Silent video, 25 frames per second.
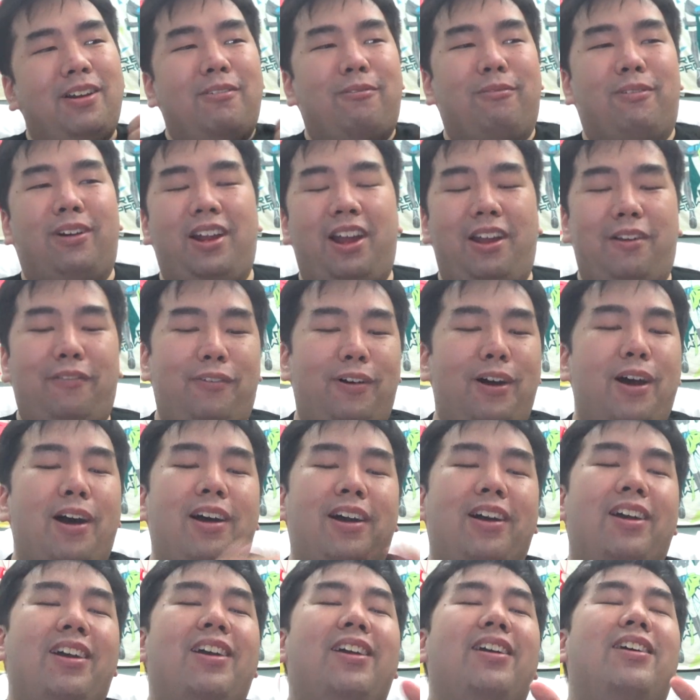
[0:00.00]
whatever
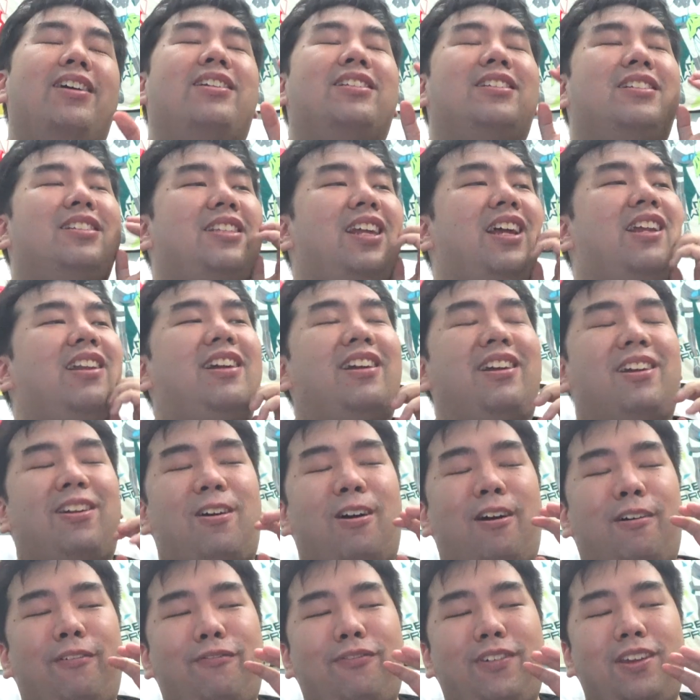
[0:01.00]
standard
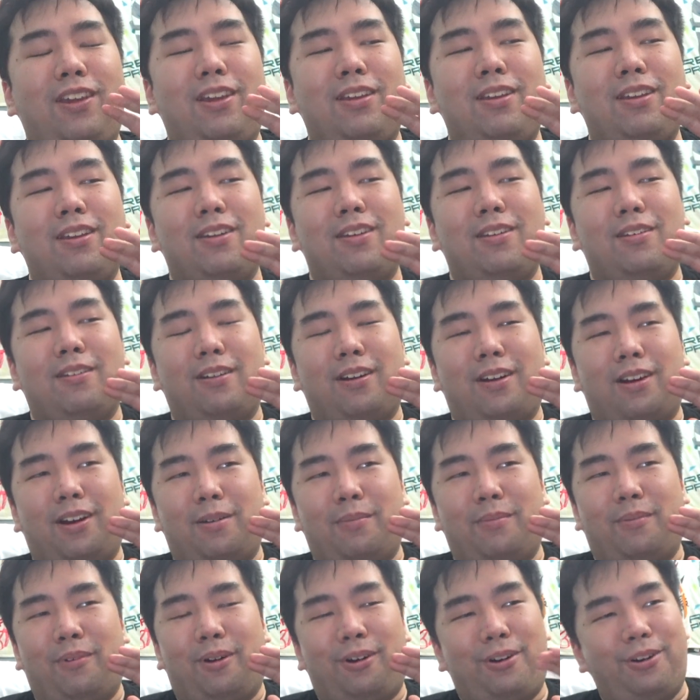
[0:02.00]
coffee
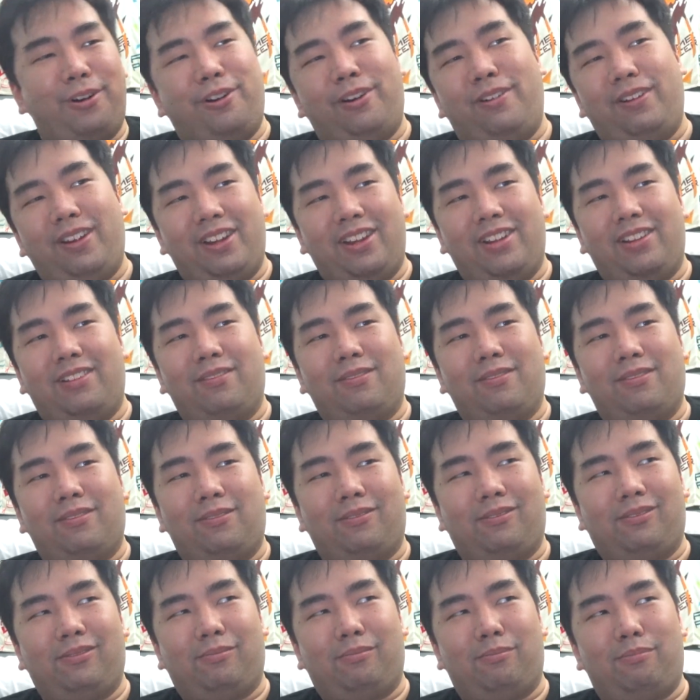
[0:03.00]
um, ordering
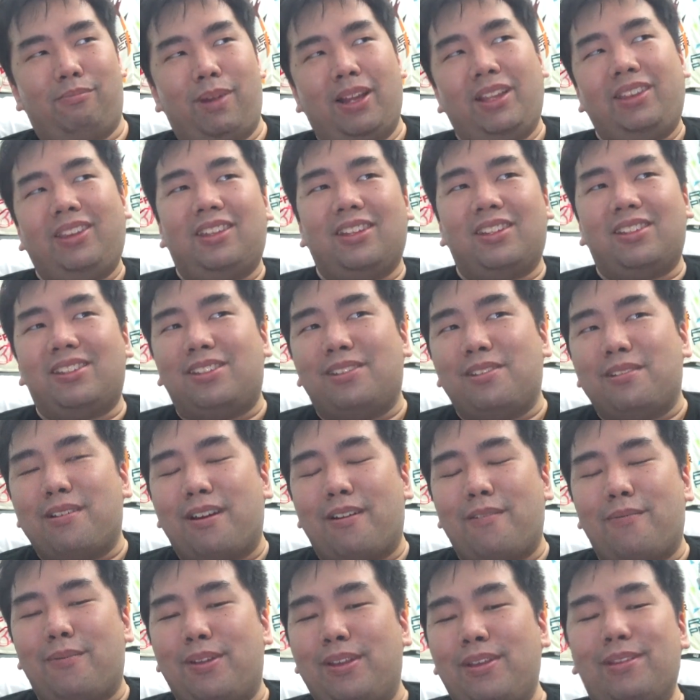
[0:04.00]
methods you
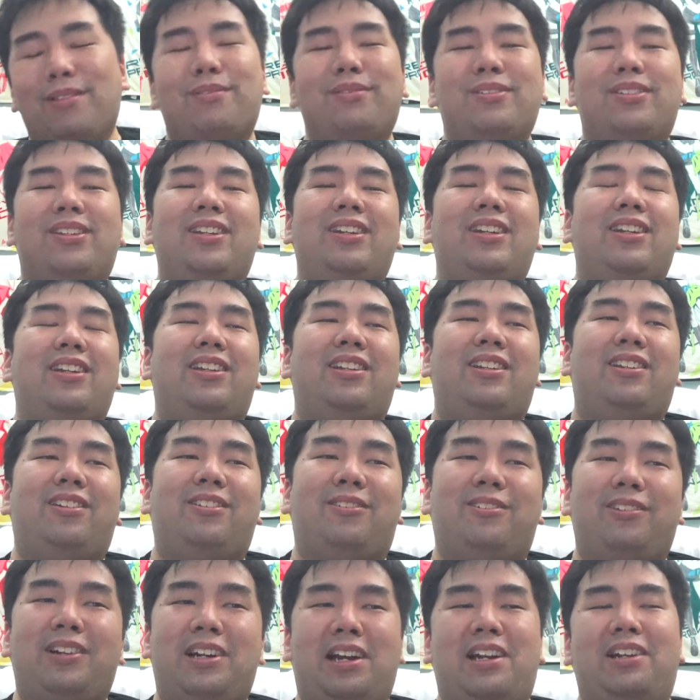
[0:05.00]
have been using in
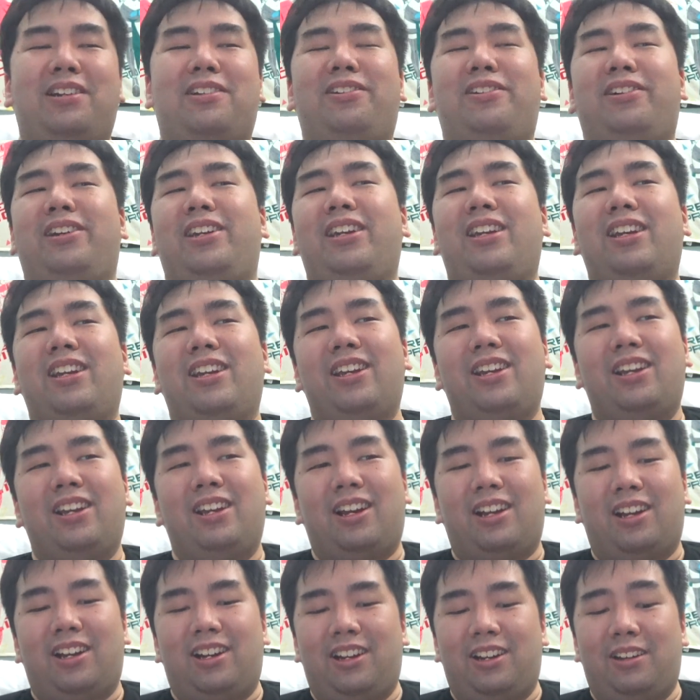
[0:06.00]
your own country,
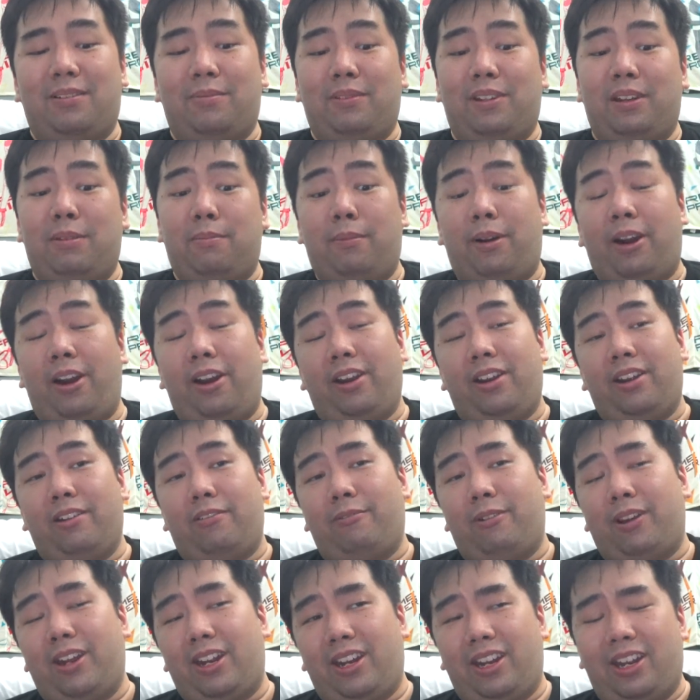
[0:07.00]
um, the
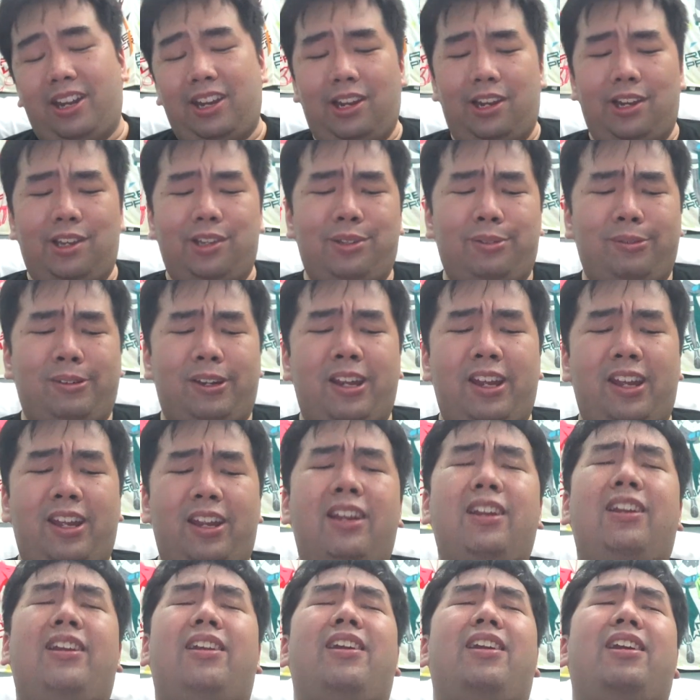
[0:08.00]
American way, the English
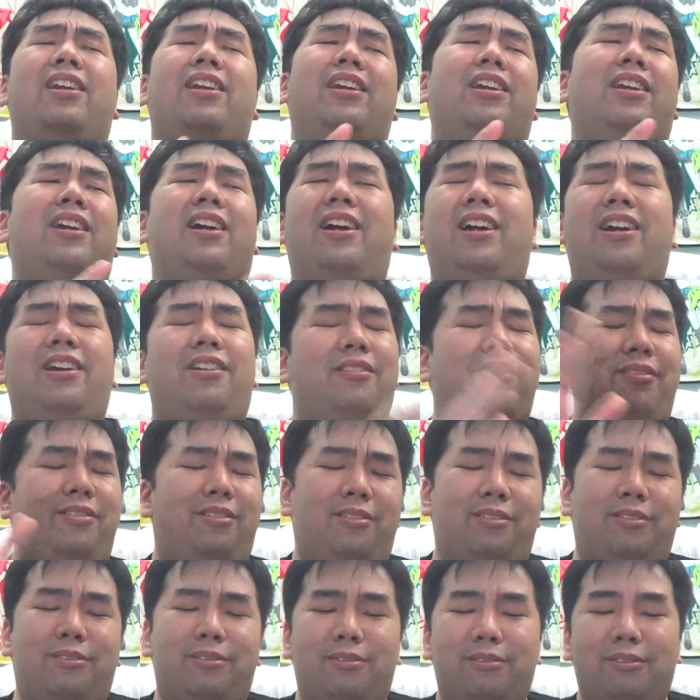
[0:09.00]
way, the, I
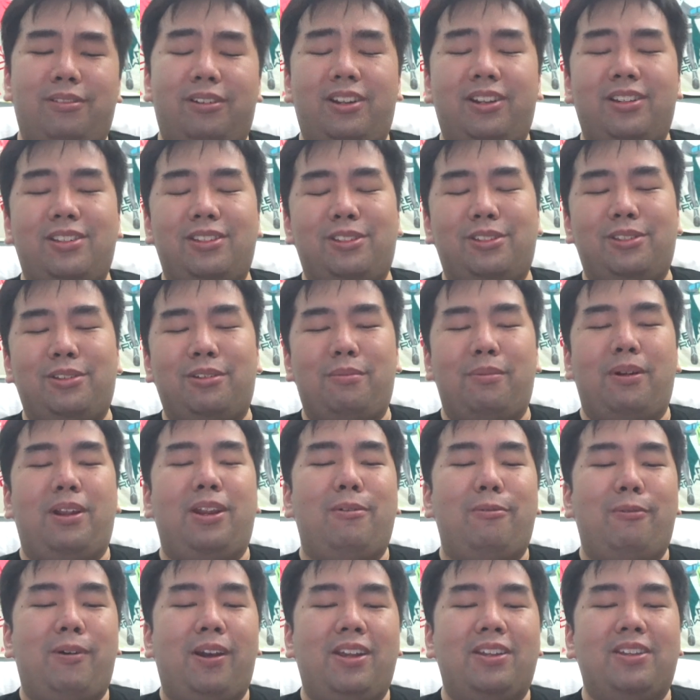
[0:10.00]
don't know, there's so
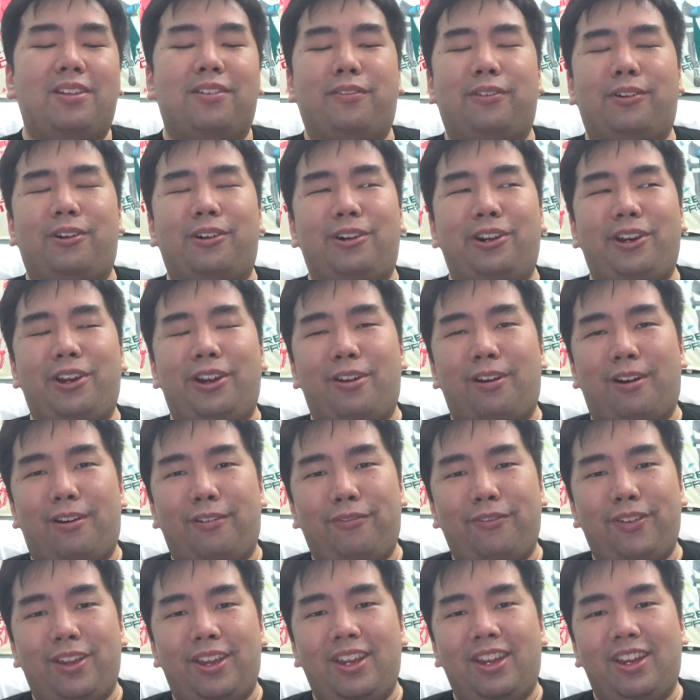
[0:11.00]
many ways of ordering
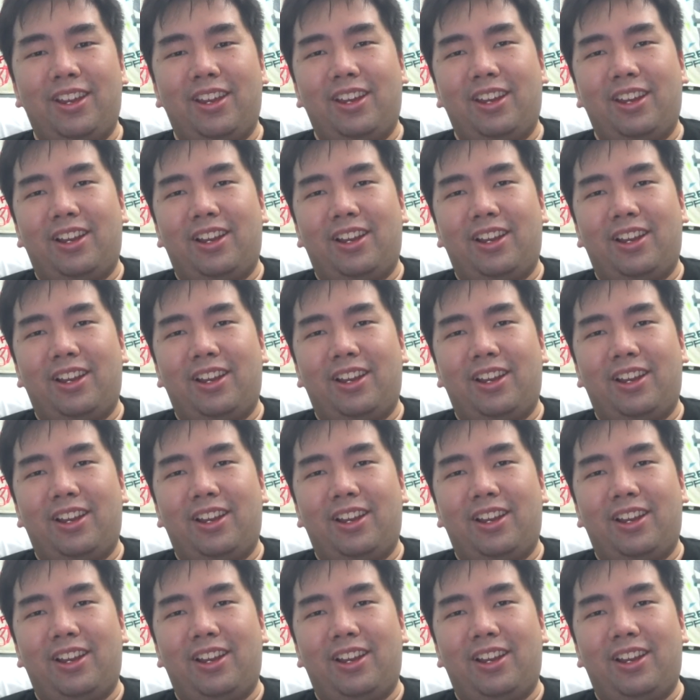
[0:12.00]
coffee,